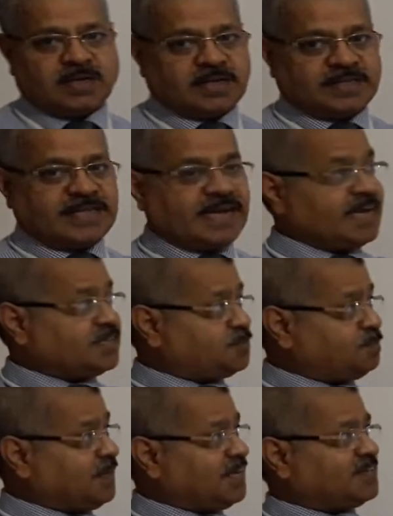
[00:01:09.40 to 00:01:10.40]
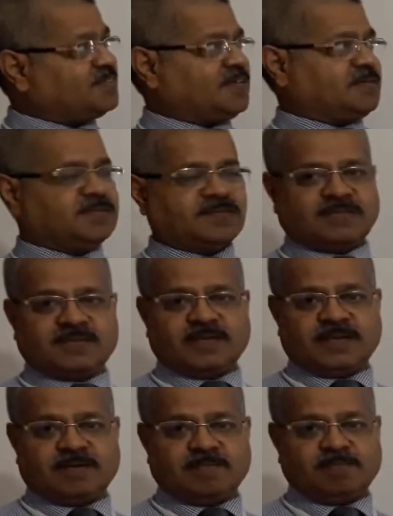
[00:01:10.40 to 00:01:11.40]
The aspirations
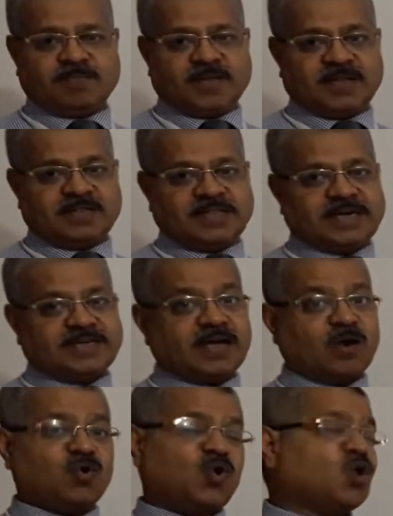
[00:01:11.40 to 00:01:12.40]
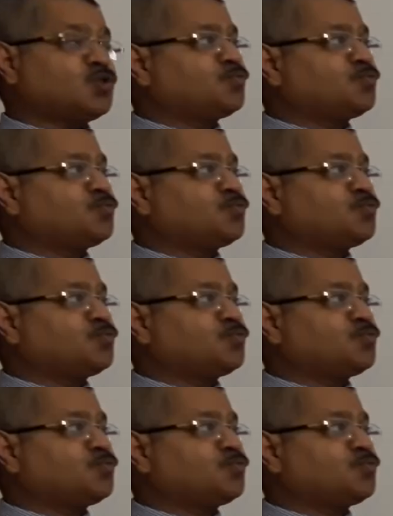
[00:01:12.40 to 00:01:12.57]
that are not